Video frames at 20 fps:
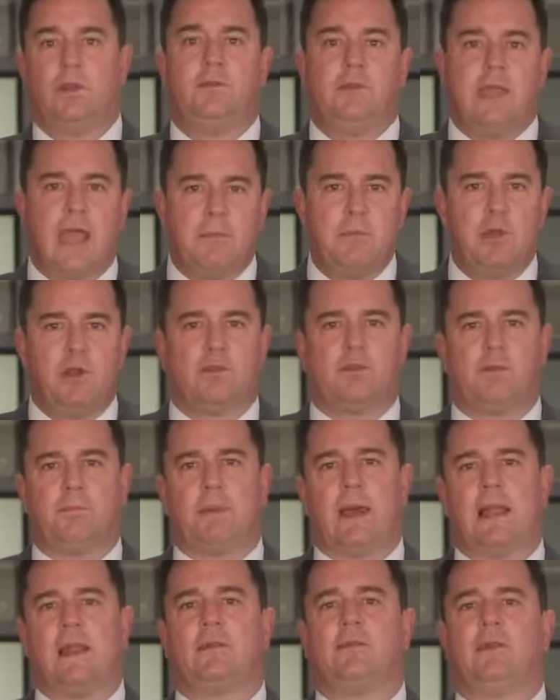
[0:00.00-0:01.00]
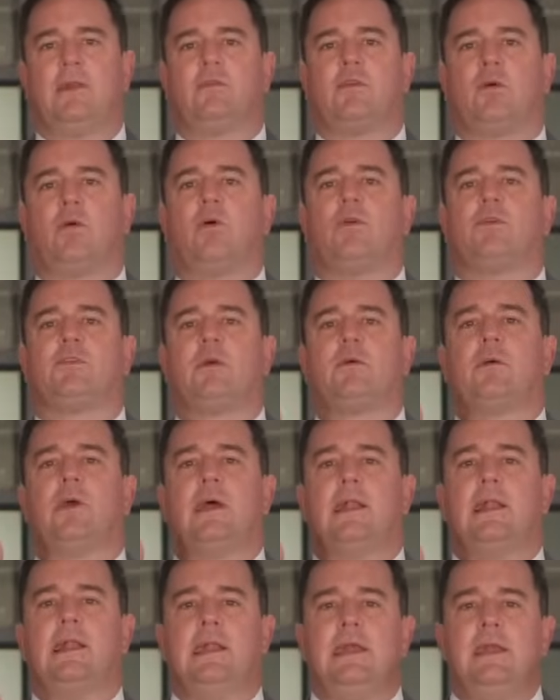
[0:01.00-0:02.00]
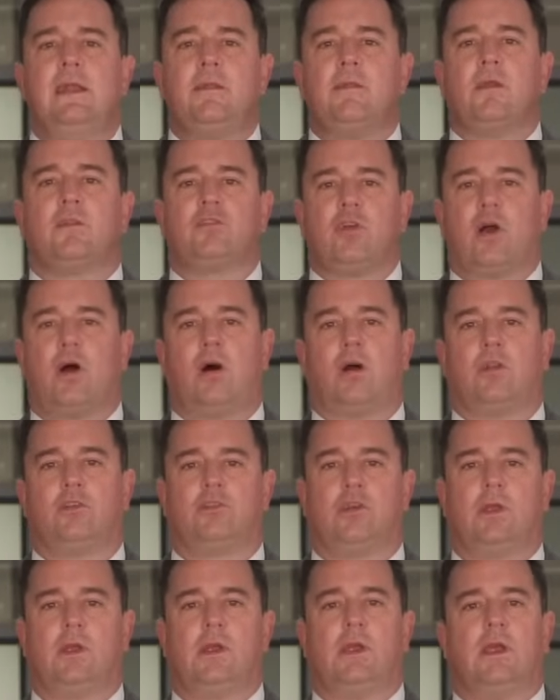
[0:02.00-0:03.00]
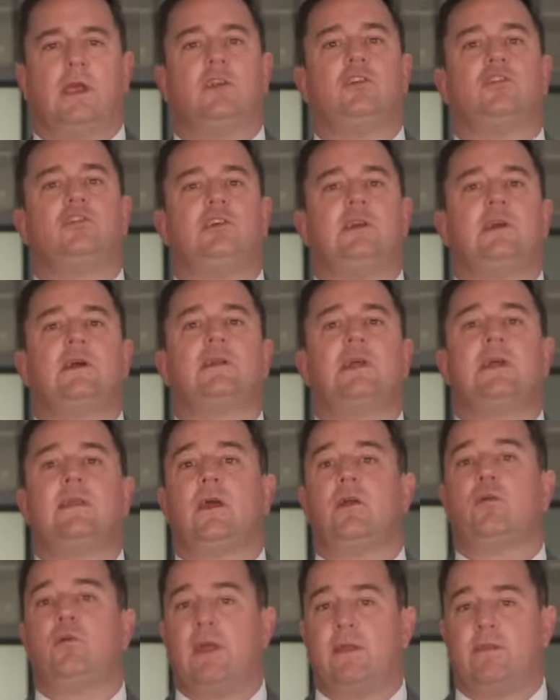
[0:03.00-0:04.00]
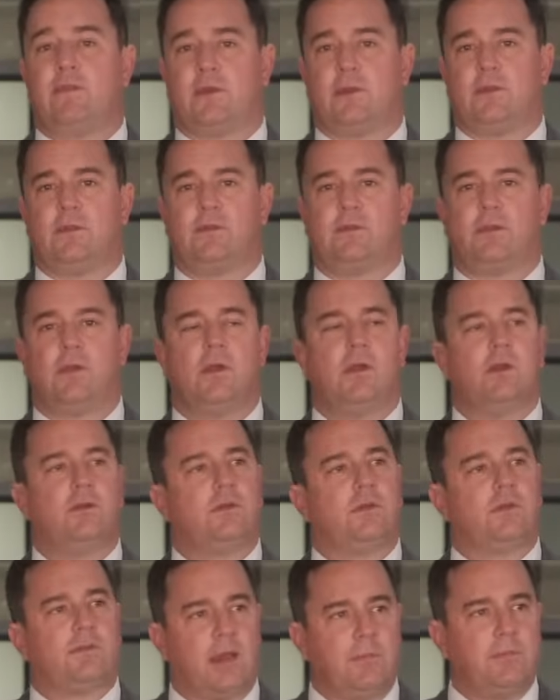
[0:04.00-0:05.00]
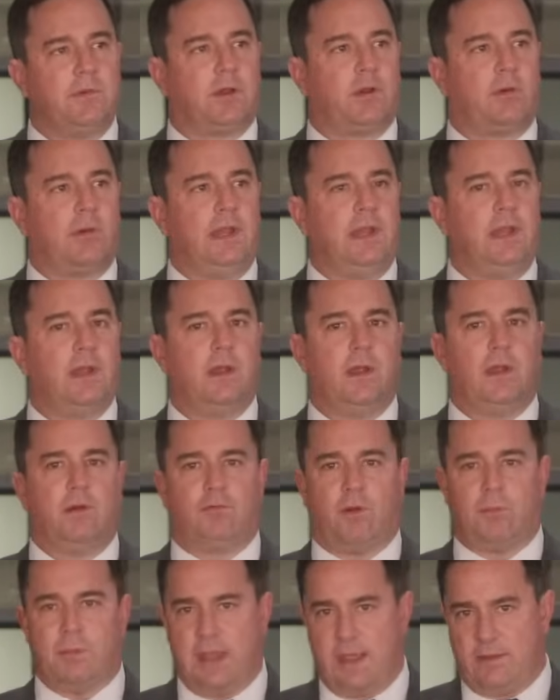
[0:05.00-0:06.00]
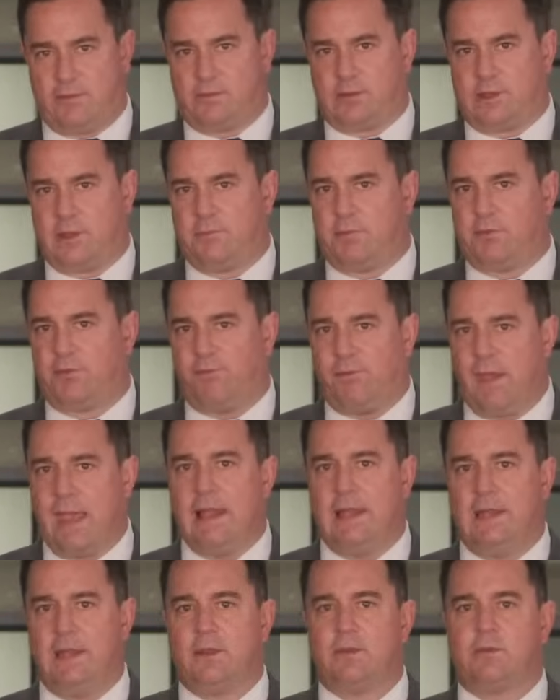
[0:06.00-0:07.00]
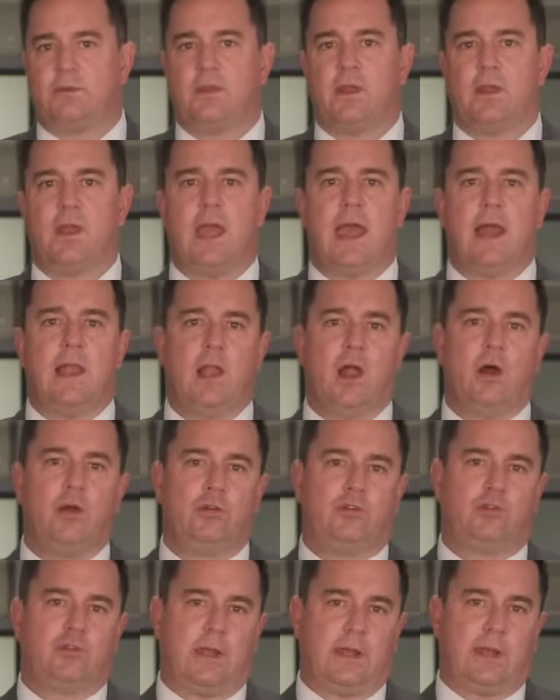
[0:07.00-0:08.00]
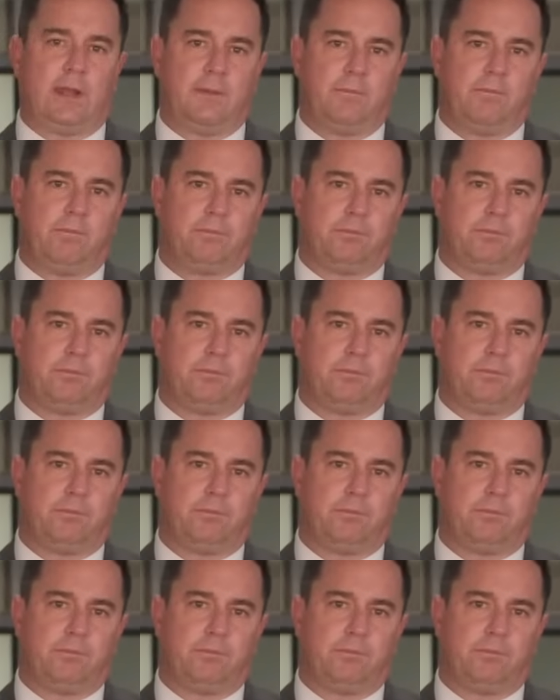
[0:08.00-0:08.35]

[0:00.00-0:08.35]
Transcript: DA municipalities are also leading the charge in shielding their residents to some degree from Eskom's failures and load shedding.